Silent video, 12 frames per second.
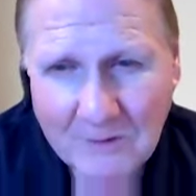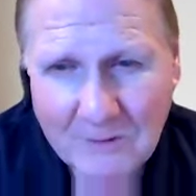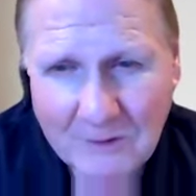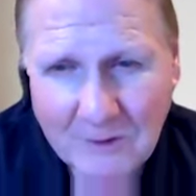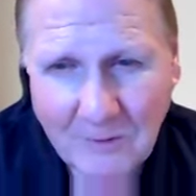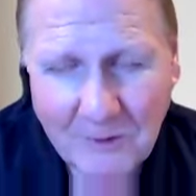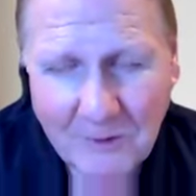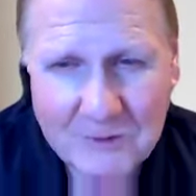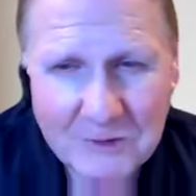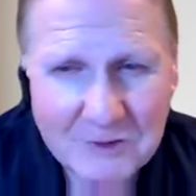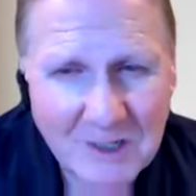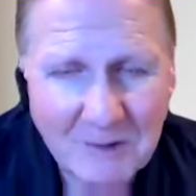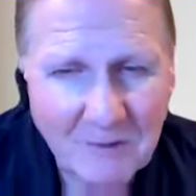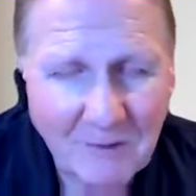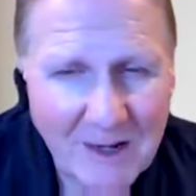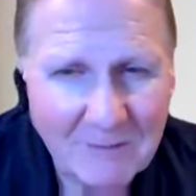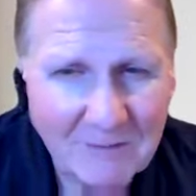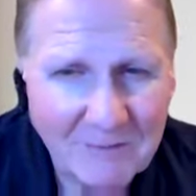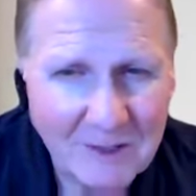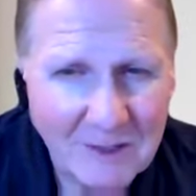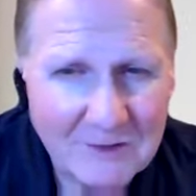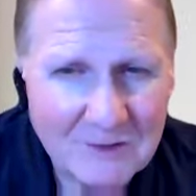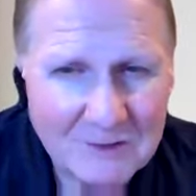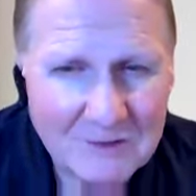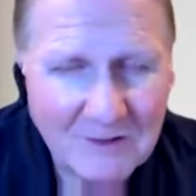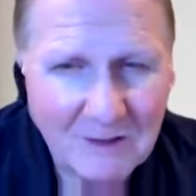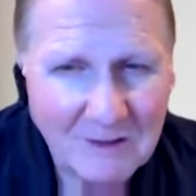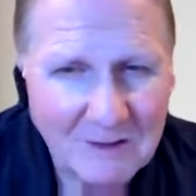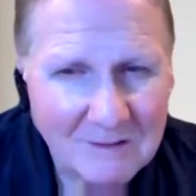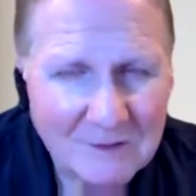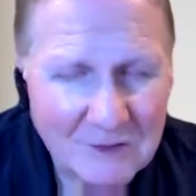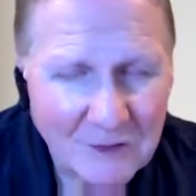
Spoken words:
And so those are some of the ramifications that can